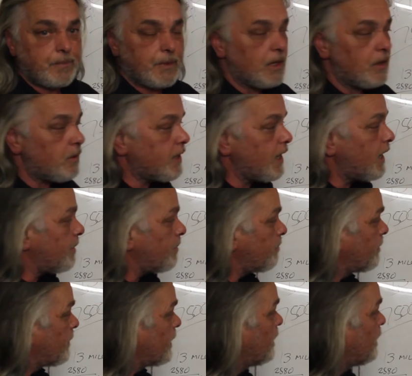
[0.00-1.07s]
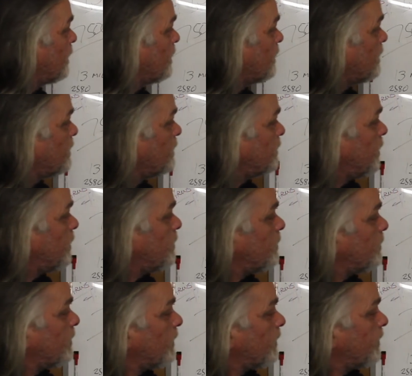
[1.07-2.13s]
Okay, so
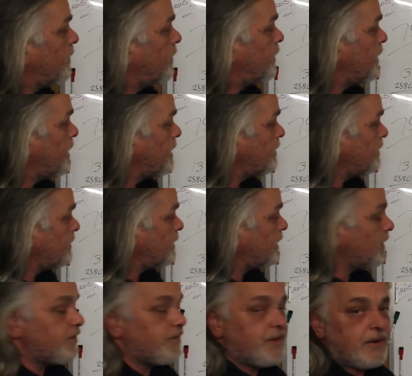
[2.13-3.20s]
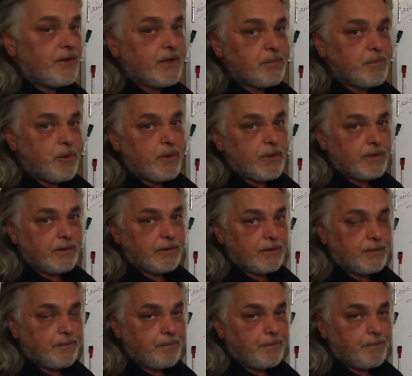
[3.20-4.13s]
this is very important.